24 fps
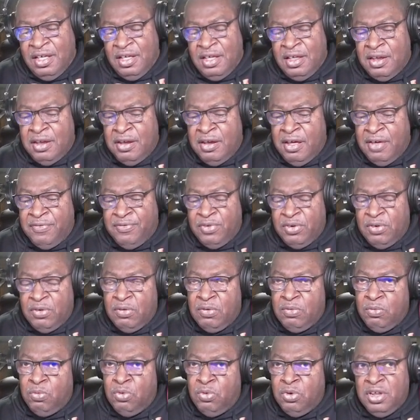Never
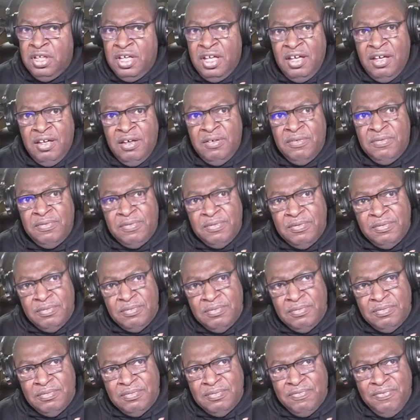would have.
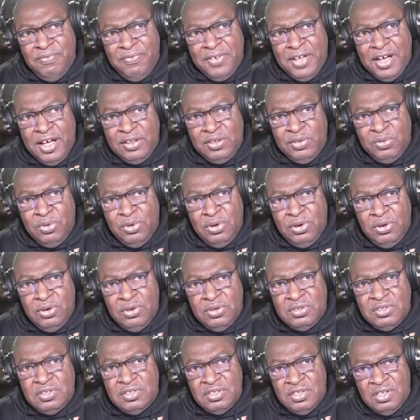Forgot the words.
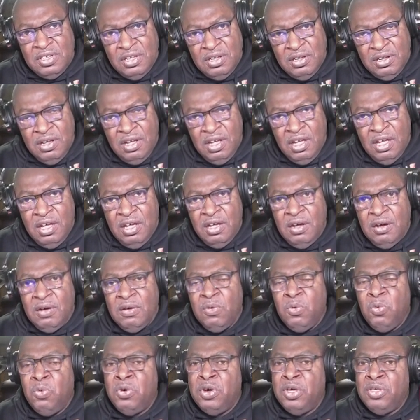
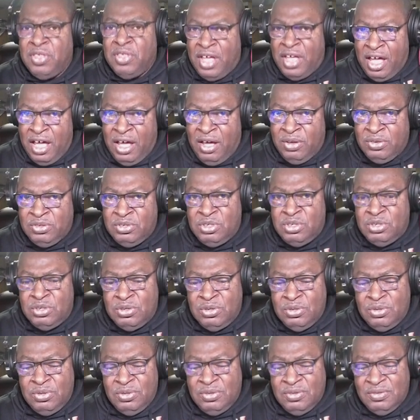Without
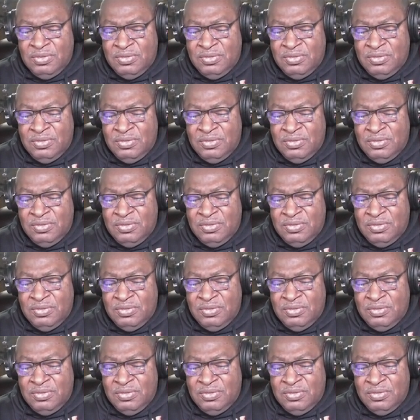you.